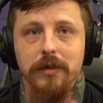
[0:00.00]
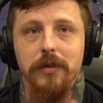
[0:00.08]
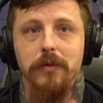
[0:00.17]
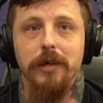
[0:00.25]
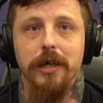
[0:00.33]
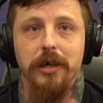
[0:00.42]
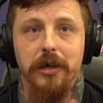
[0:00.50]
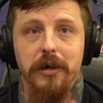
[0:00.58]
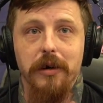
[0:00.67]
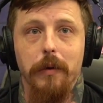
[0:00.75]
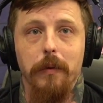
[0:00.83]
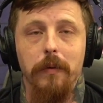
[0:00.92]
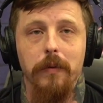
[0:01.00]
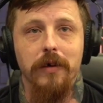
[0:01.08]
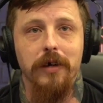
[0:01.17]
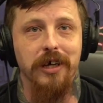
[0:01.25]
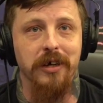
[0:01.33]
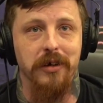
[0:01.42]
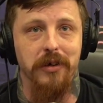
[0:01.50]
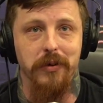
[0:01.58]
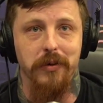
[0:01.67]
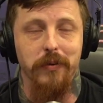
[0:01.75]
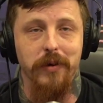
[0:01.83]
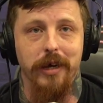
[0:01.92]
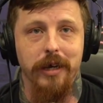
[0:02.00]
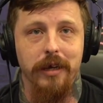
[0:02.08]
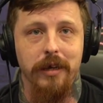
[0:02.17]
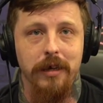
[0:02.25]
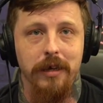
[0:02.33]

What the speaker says: you let go and go away.